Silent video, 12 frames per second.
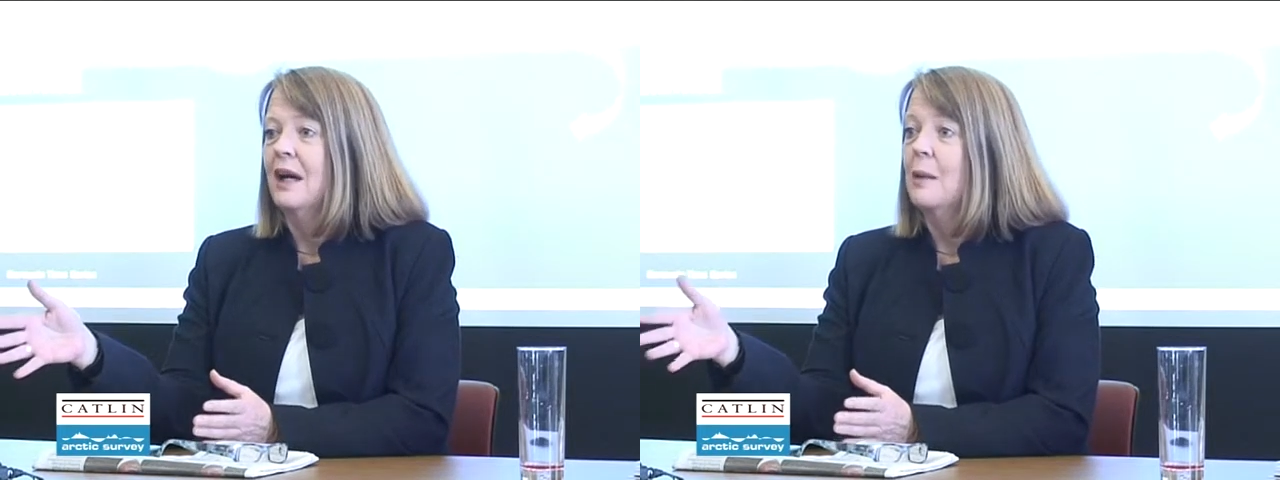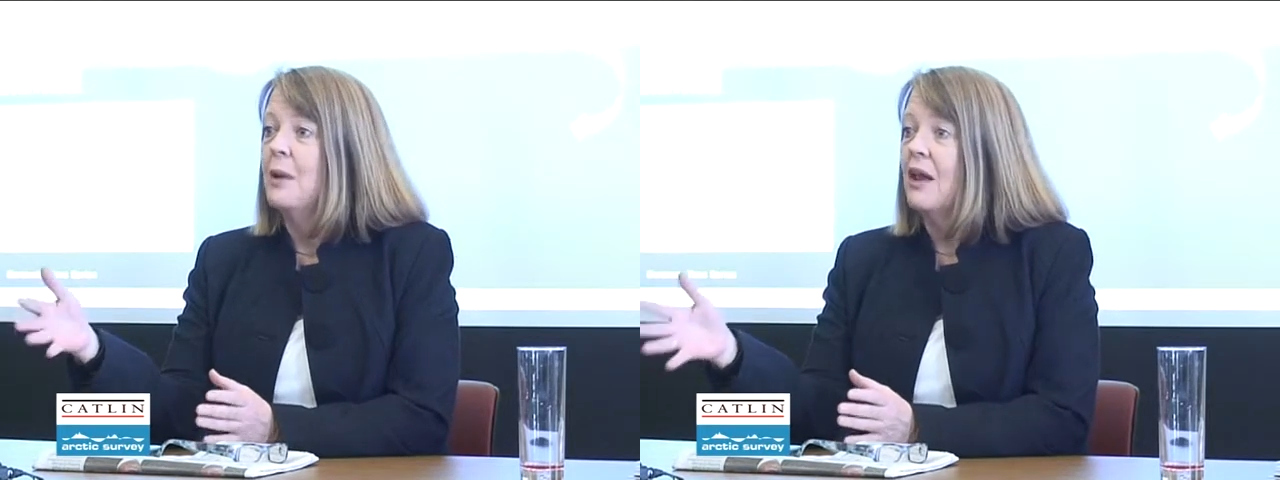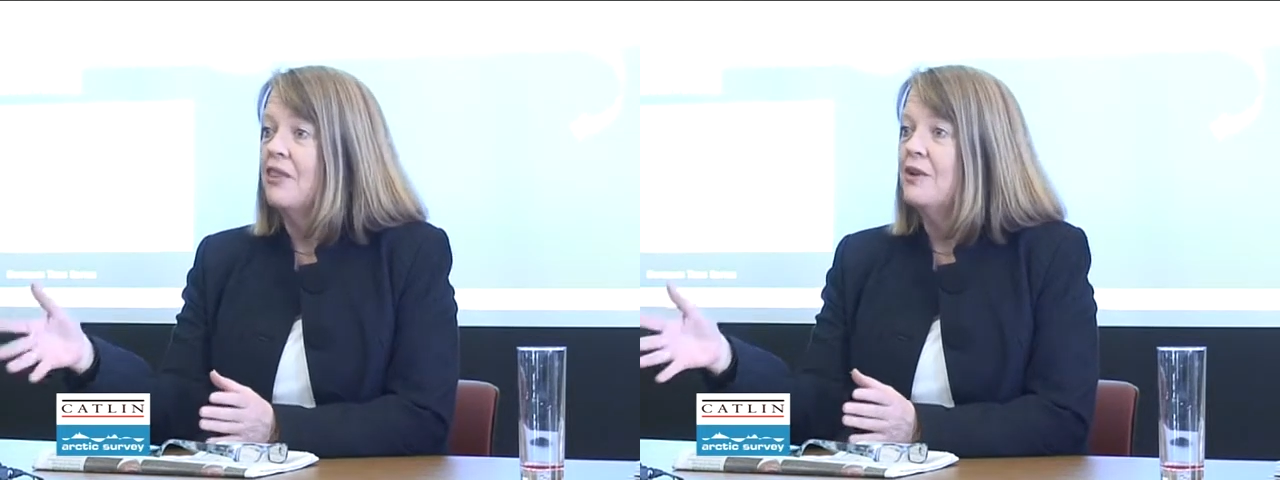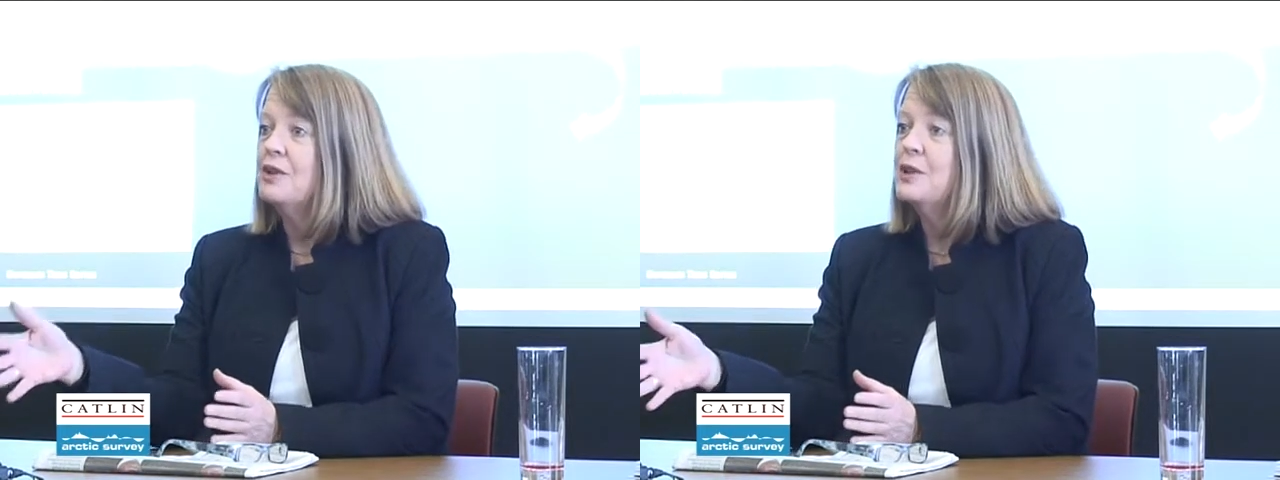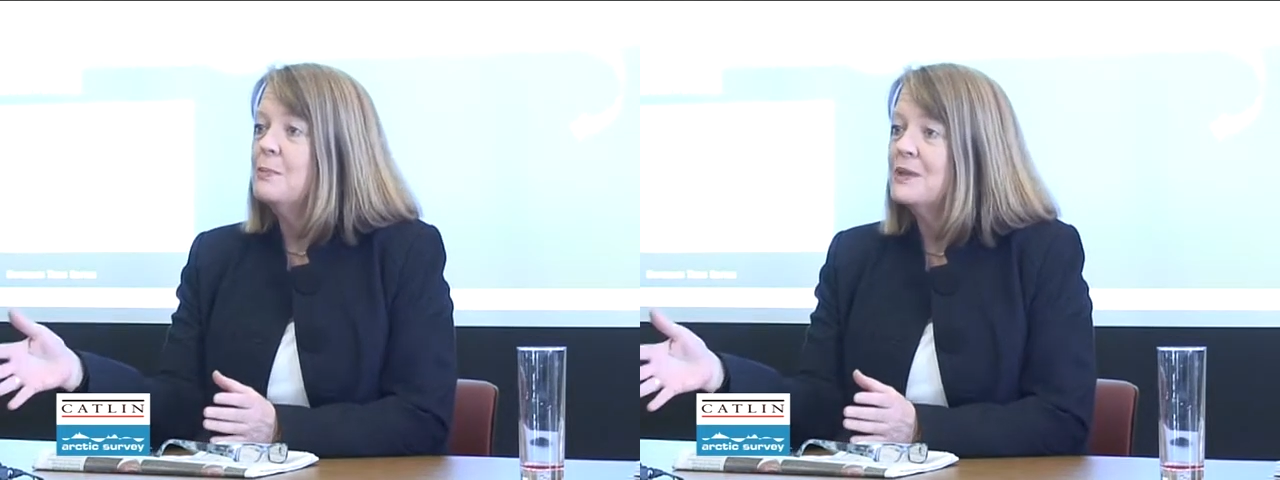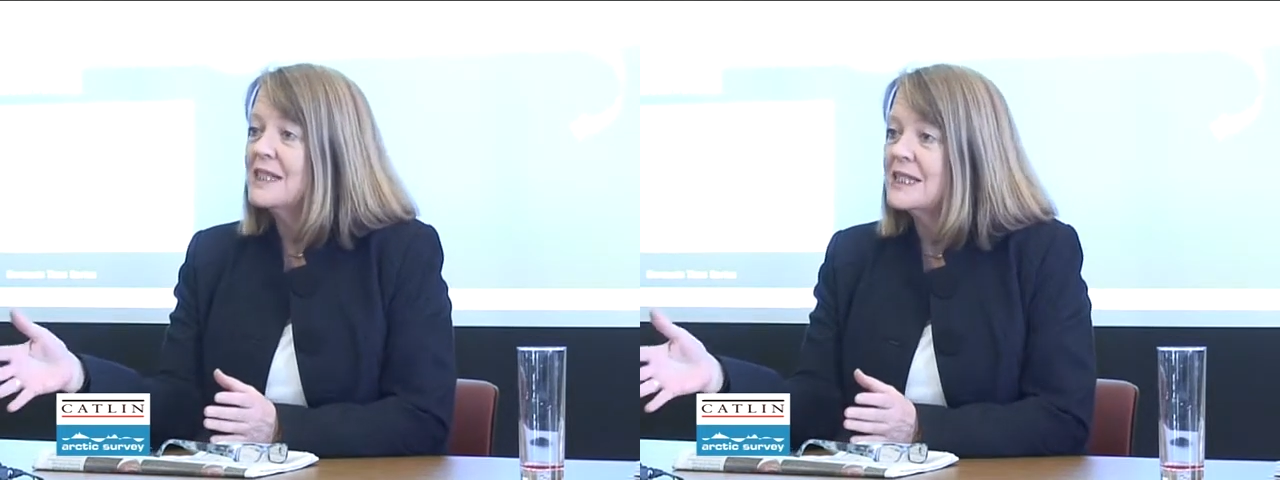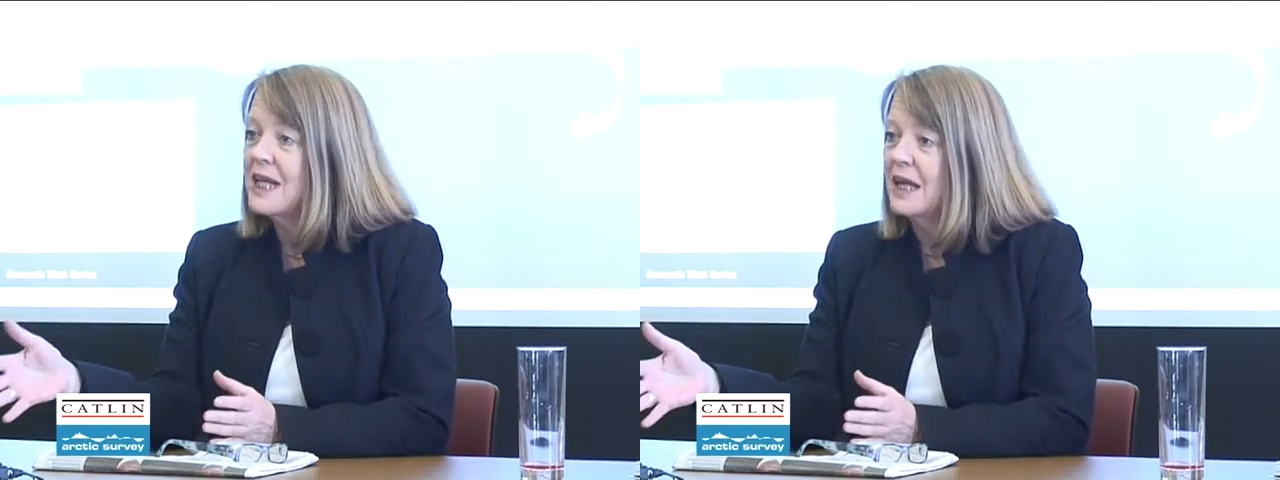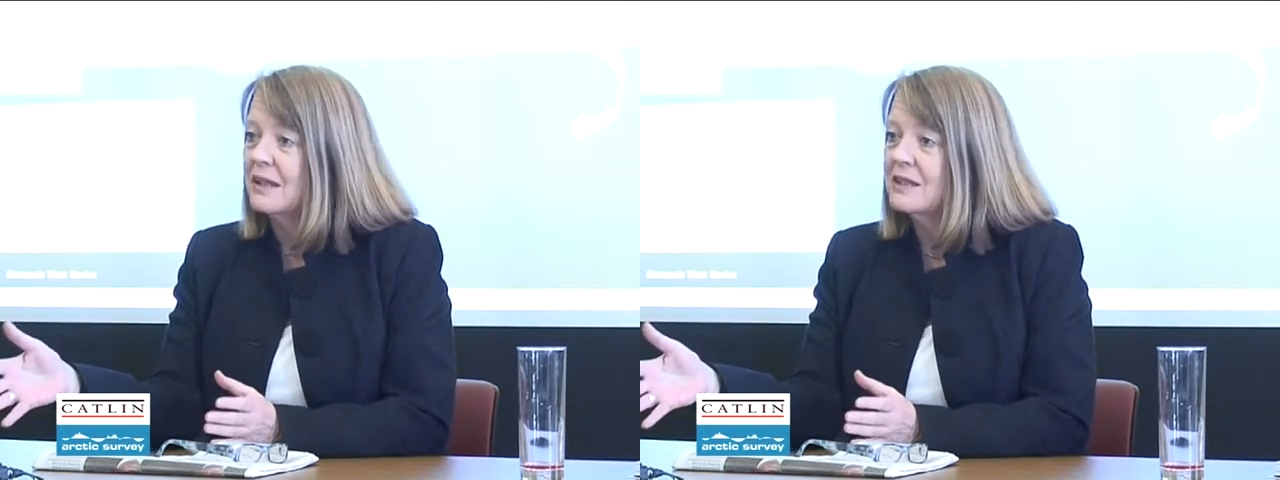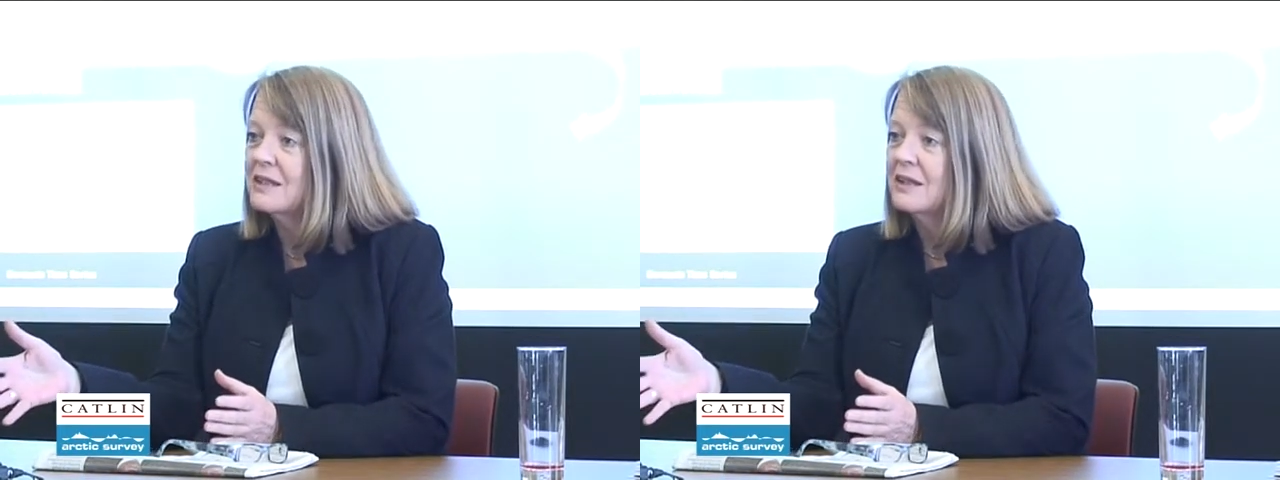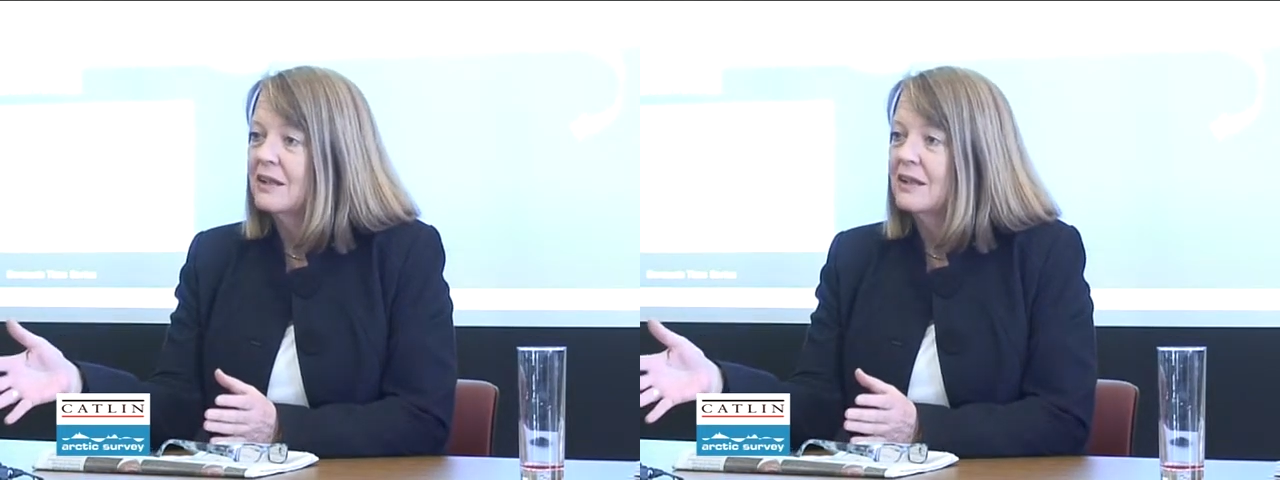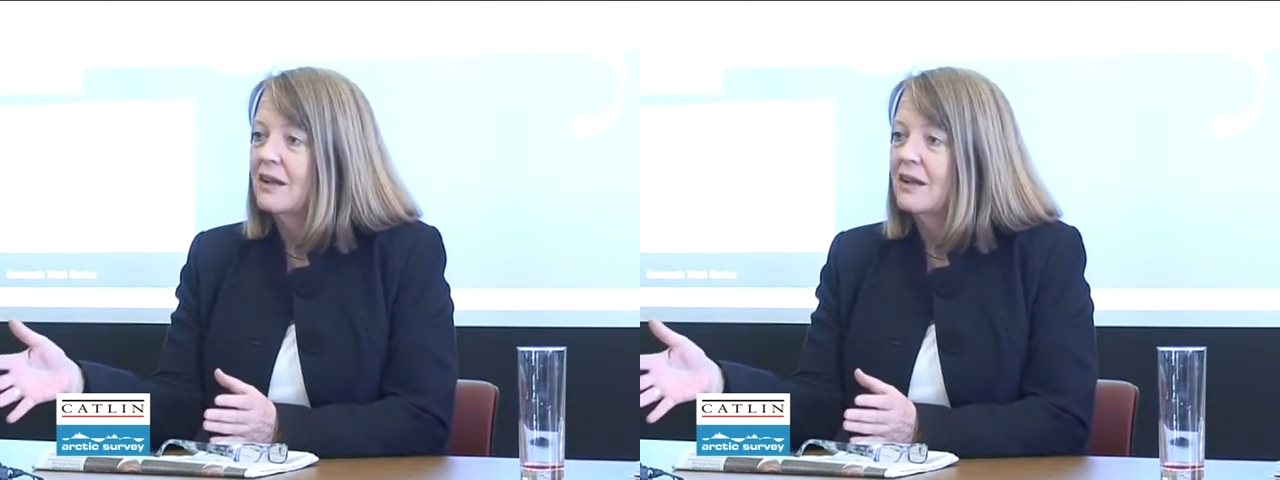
about 30%